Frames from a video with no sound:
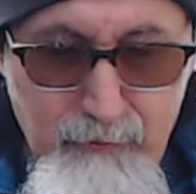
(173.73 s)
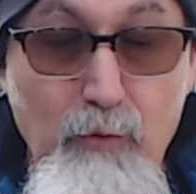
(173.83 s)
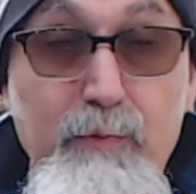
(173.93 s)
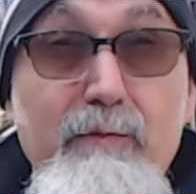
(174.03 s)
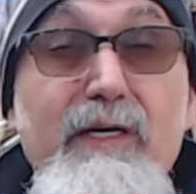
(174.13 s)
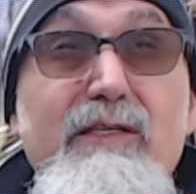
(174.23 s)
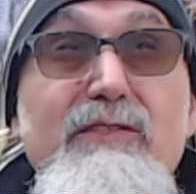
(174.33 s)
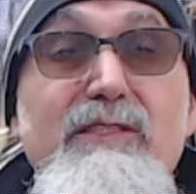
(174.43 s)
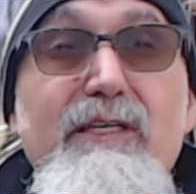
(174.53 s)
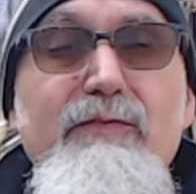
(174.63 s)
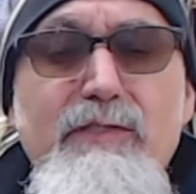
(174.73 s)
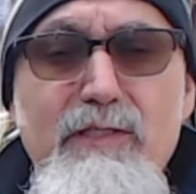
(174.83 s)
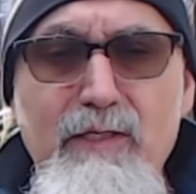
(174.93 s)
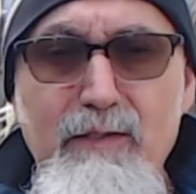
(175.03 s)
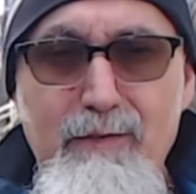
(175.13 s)
to open my eyes to see if it's
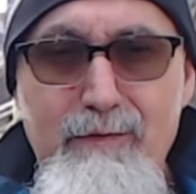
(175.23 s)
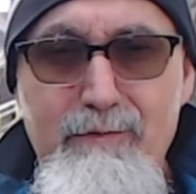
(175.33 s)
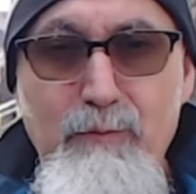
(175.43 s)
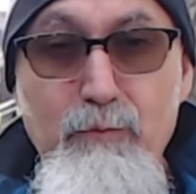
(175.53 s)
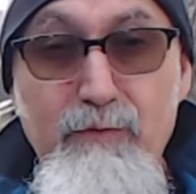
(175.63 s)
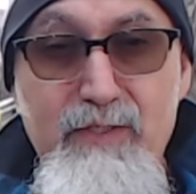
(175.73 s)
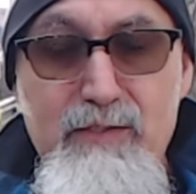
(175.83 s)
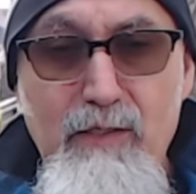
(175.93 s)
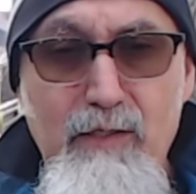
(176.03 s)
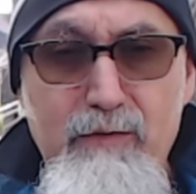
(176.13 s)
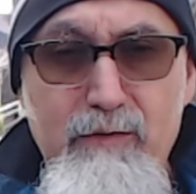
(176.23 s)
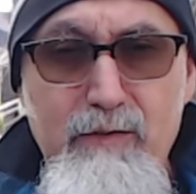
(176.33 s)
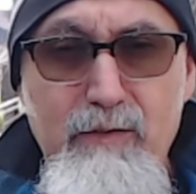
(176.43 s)
the movie's on